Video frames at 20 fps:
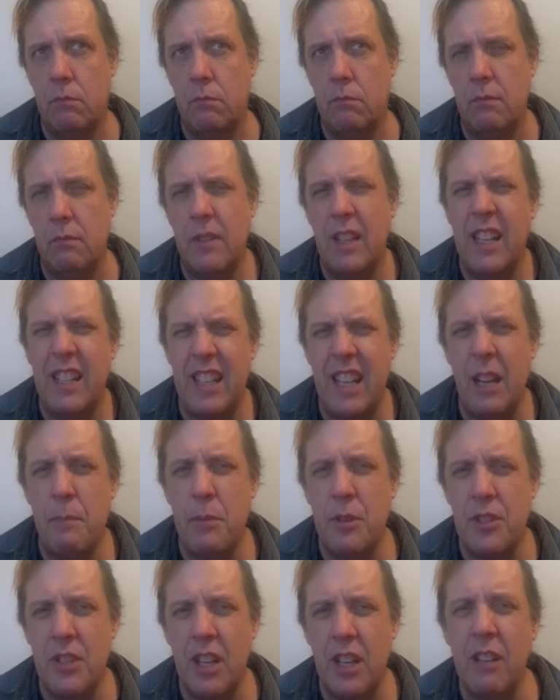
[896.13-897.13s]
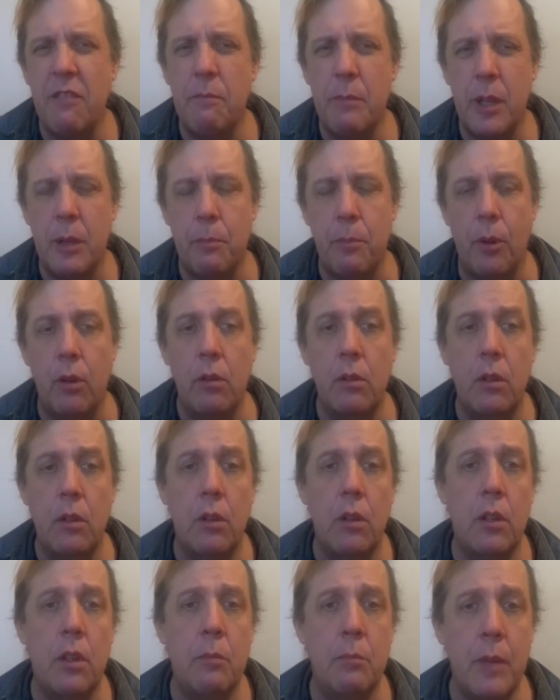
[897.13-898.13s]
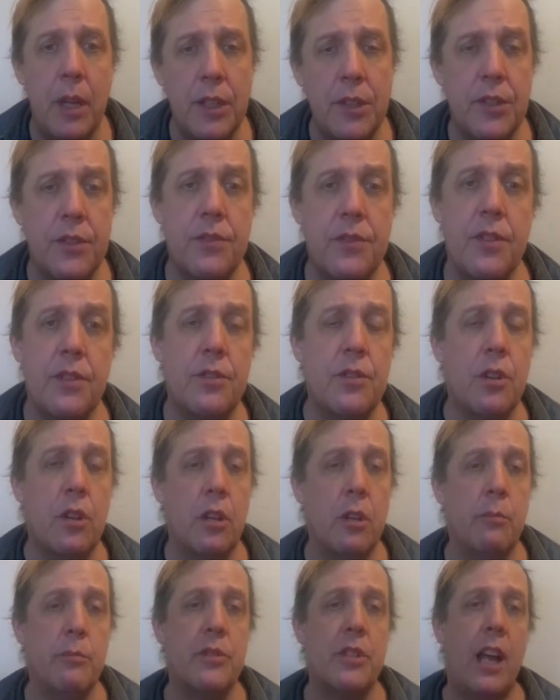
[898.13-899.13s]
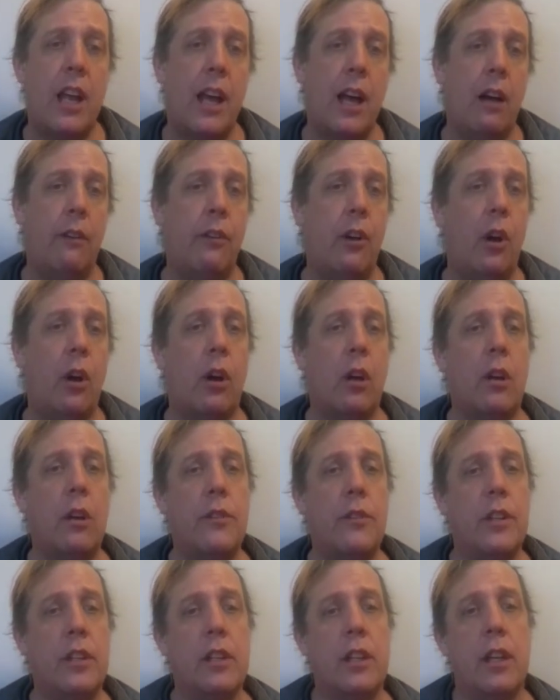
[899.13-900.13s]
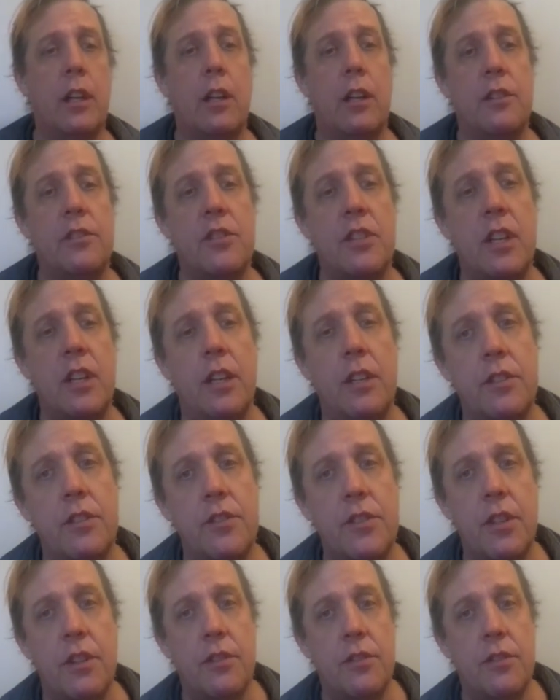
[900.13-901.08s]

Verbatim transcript: 98% of people, in Mencius's terms, have a heart that cannot stand to see the